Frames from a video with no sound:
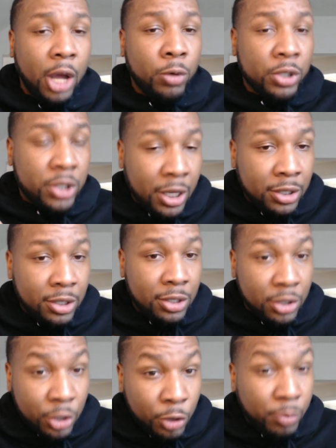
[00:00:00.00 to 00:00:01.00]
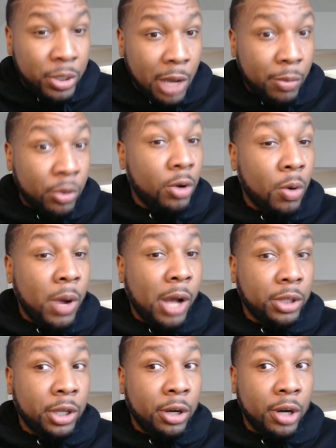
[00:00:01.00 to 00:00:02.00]
will Texas still be able to go
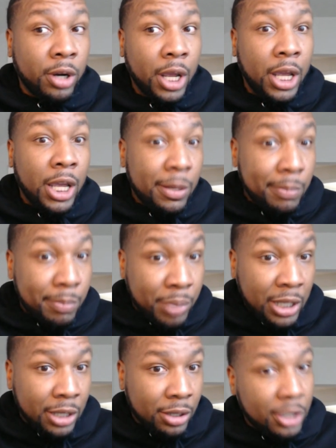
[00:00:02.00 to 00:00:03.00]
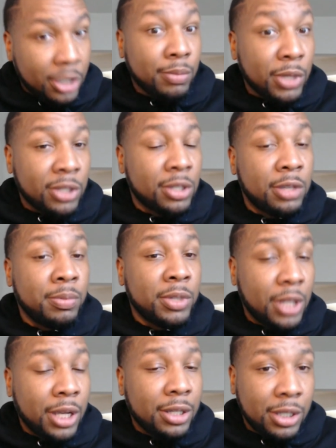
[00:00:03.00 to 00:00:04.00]
out there and beat this Mississippi
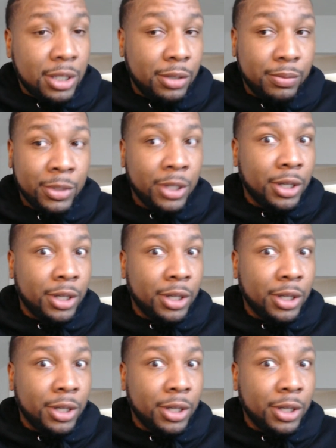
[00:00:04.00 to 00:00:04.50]
State team,